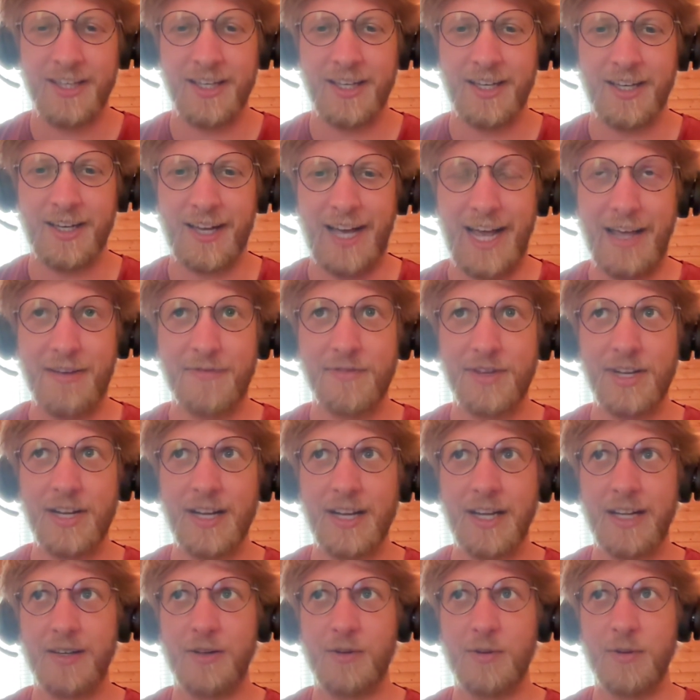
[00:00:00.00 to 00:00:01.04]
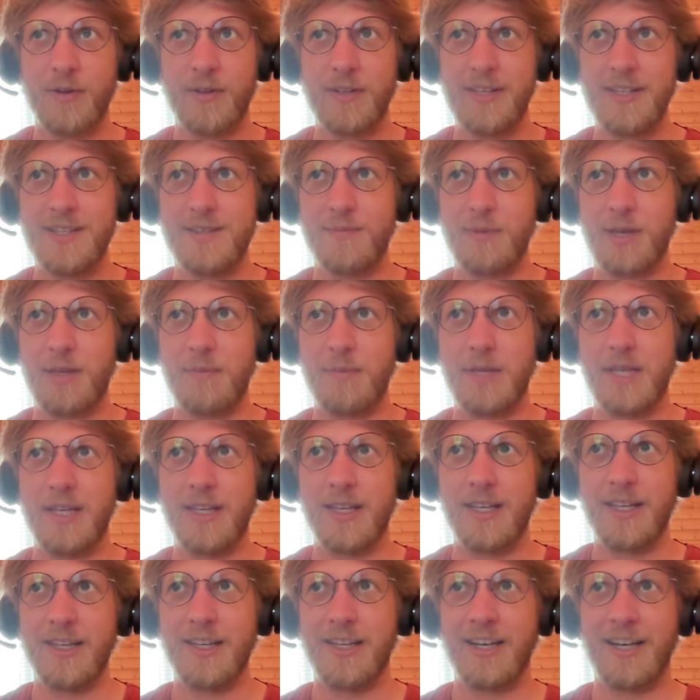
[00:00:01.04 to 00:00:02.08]
I feel like Hudi is
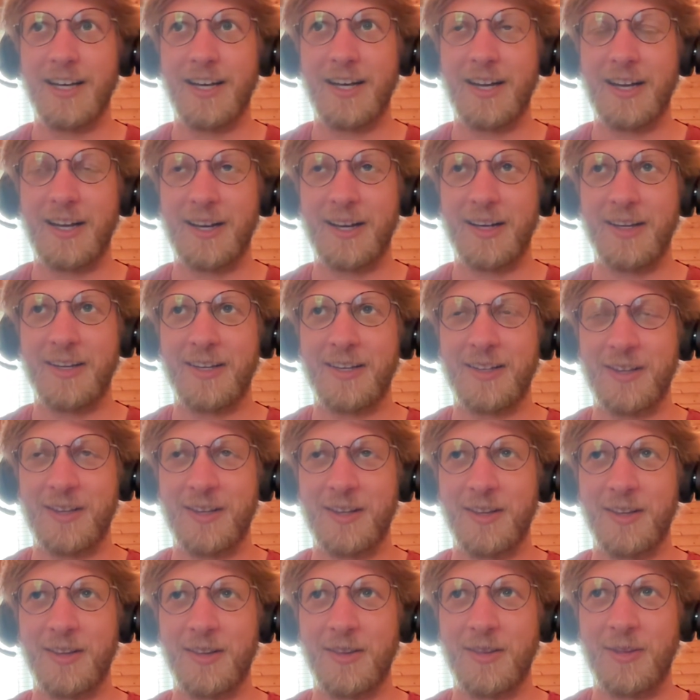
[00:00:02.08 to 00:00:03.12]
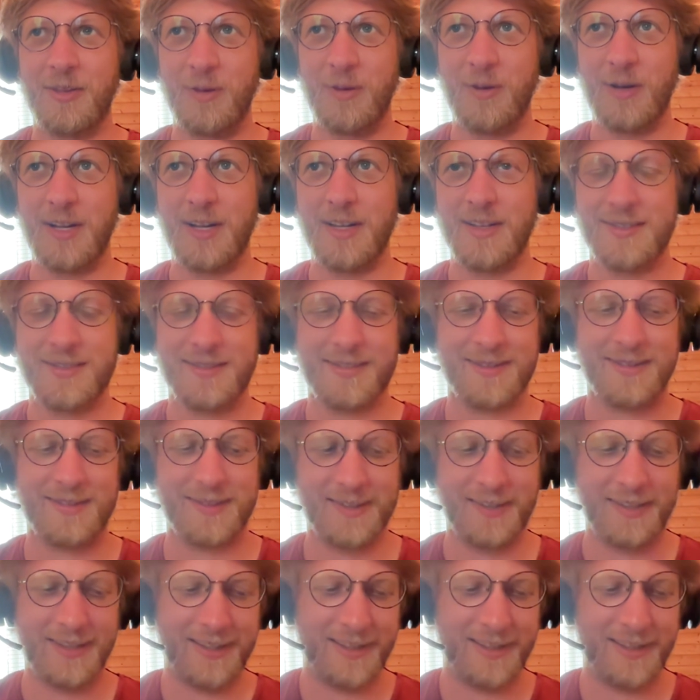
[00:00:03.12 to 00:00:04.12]
maybe the less,